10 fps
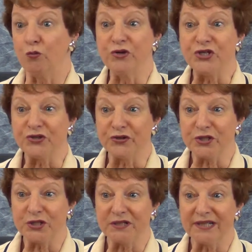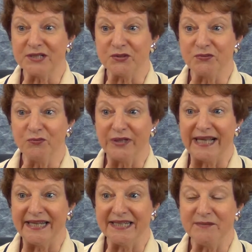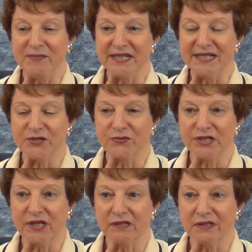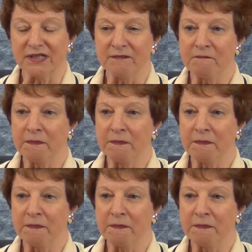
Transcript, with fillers: research that's related to business results.